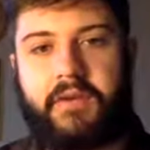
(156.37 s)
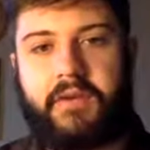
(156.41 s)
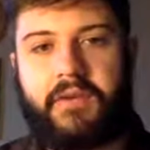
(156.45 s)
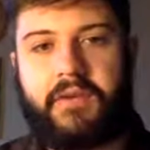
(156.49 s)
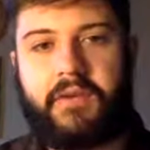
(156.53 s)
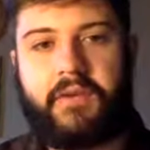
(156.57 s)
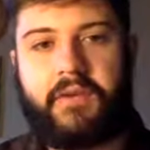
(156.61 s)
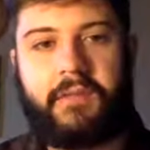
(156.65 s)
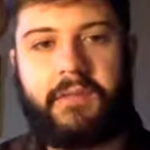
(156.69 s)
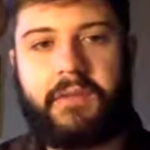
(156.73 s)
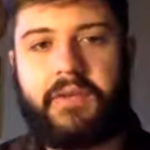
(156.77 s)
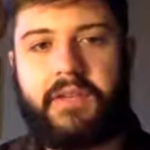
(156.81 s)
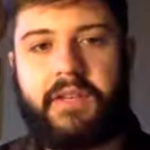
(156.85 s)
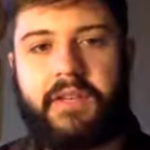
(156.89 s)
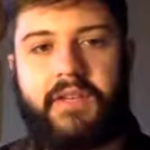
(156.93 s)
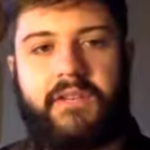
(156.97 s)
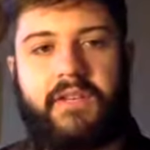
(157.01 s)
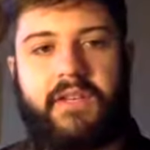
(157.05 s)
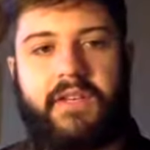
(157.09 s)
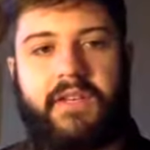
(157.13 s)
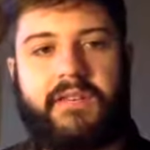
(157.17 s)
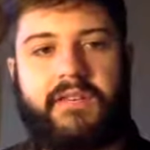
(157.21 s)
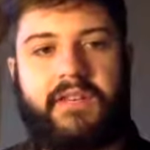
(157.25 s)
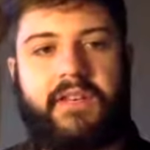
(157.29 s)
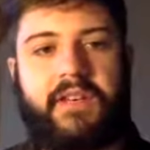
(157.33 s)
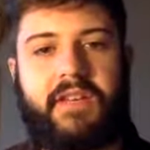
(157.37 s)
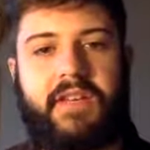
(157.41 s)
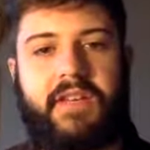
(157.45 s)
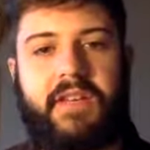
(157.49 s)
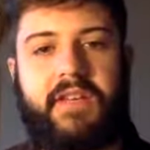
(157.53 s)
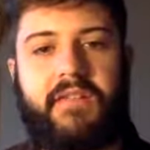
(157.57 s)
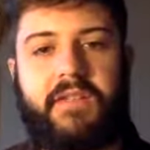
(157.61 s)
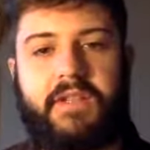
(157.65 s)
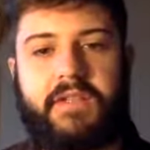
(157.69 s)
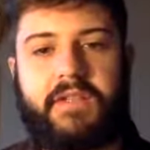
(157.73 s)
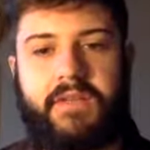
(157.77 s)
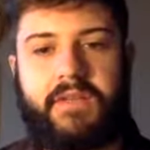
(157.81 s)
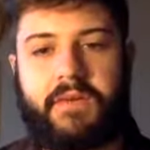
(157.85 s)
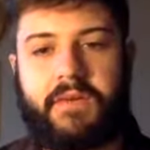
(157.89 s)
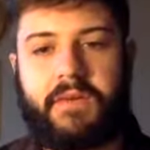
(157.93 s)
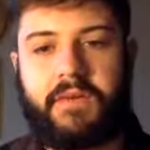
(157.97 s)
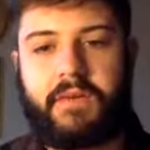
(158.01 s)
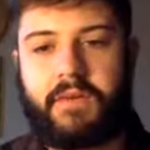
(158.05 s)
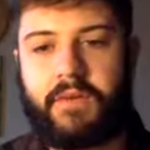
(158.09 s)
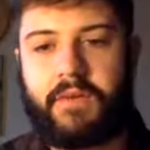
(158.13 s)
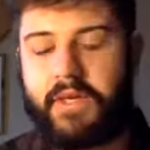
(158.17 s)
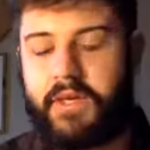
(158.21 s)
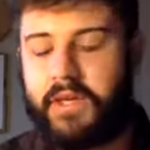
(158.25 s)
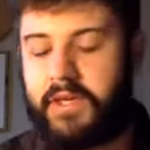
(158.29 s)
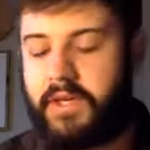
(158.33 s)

You don't believe that He's going to give it to you.